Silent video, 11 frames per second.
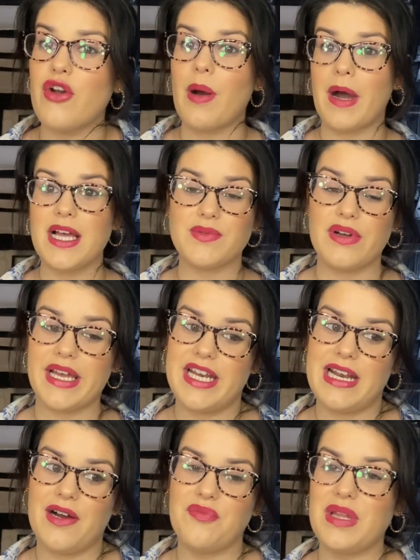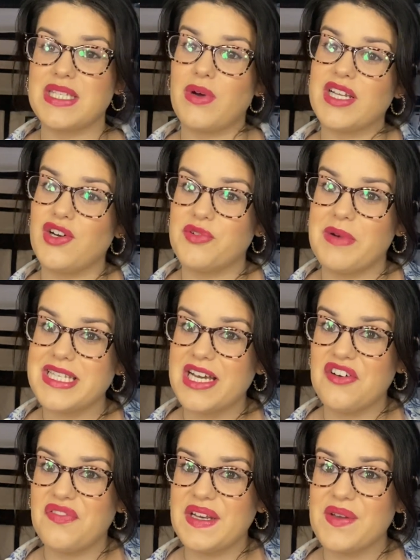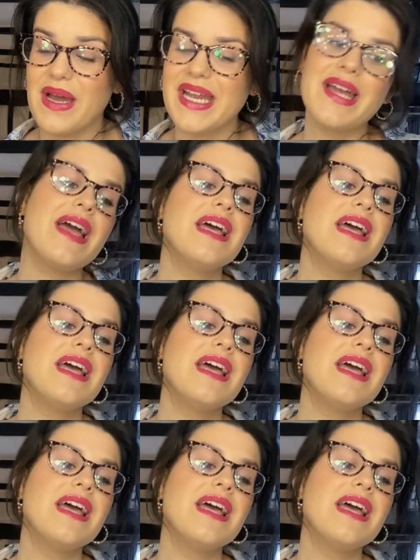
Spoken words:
I might as well get it now. That's what I told myself anyway.